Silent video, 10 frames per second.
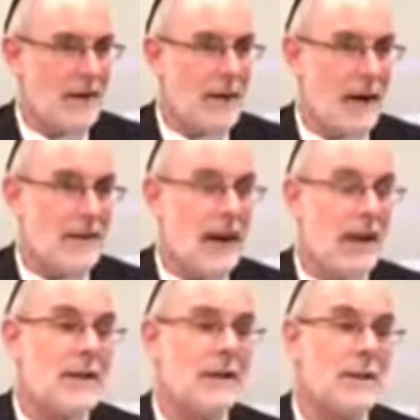and the
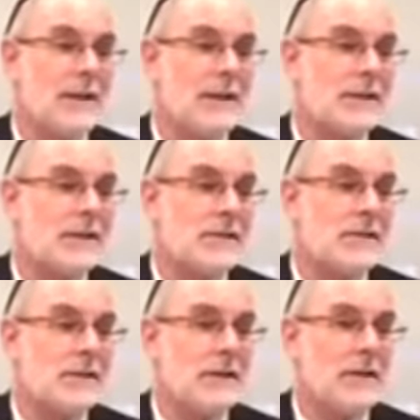idea really is,
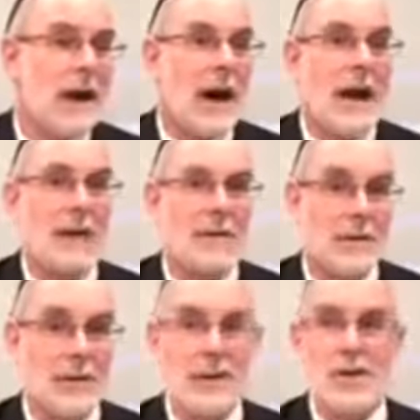hmm. I
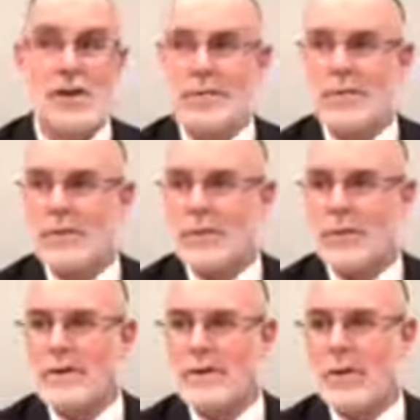Egypt
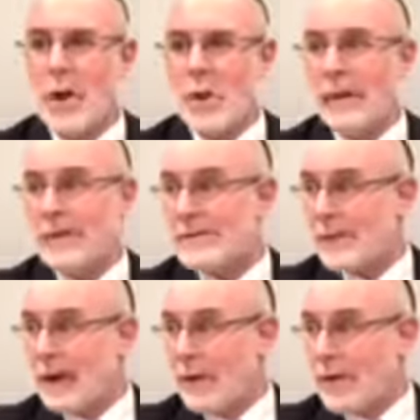was the no-win
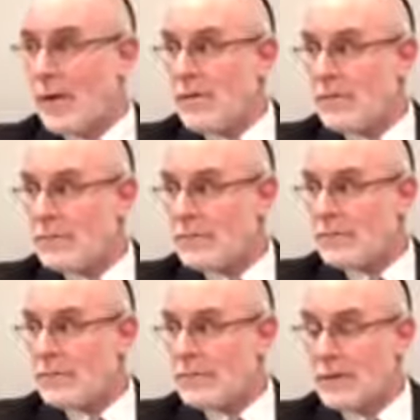scenario.
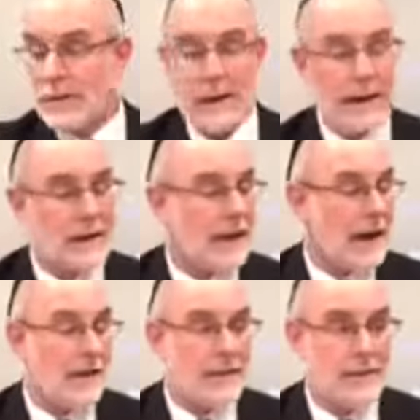You cannot get
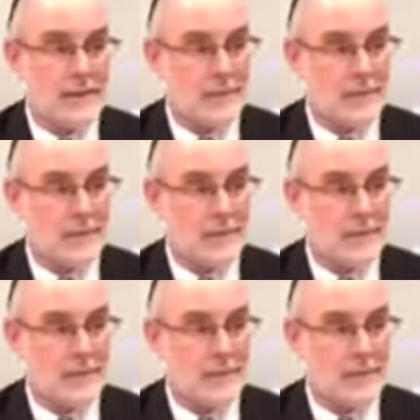out of it.